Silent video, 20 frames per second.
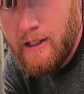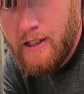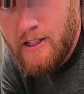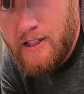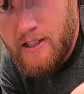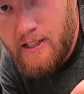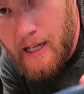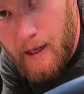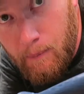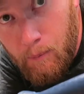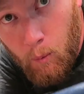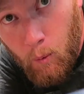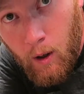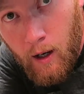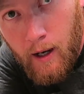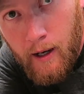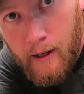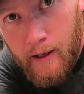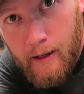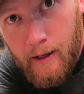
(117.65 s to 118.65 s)
Step
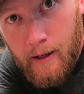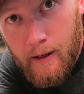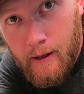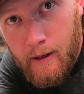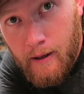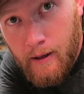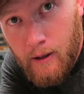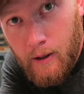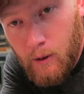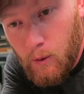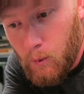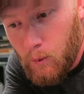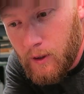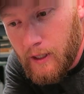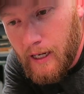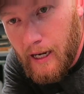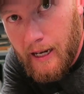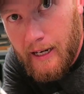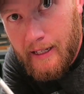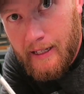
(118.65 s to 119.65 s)
1, we
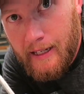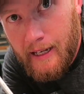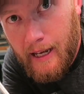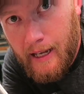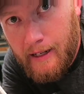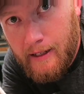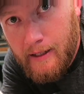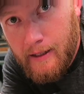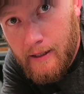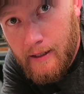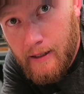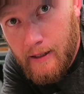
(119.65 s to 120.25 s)
got to get